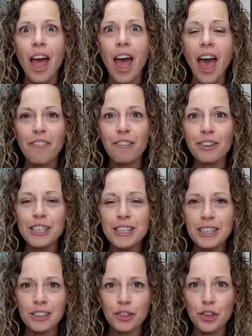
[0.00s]
Every
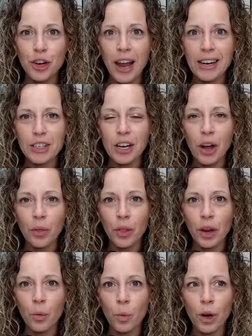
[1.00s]
single strategy out
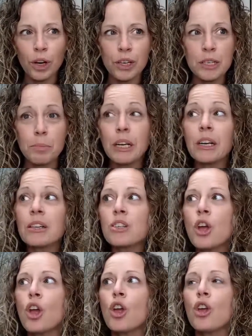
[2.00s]
there works because
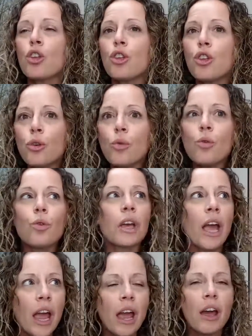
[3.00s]
you
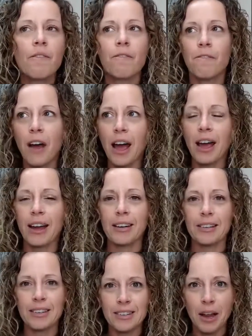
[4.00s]
can
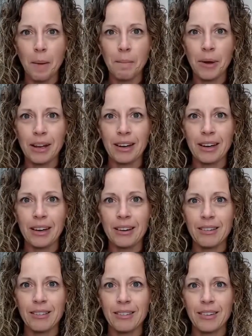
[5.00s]
find
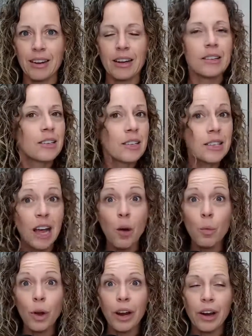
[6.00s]
somebody
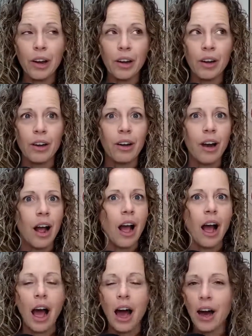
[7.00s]
somewhere
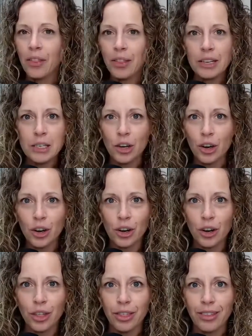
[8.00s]
on this
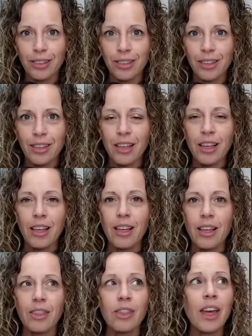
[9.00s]
earth
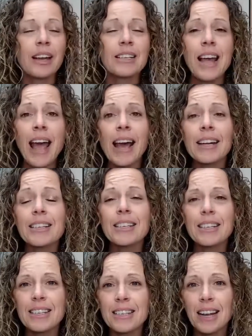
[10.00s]
that has had
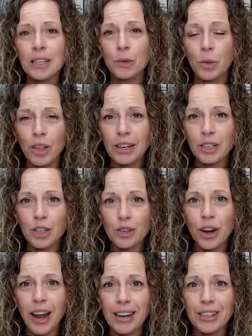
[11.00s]
success with that
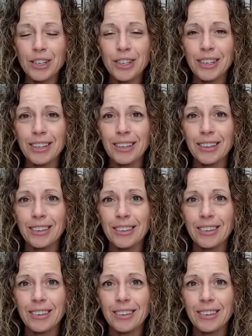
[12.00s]
strategy.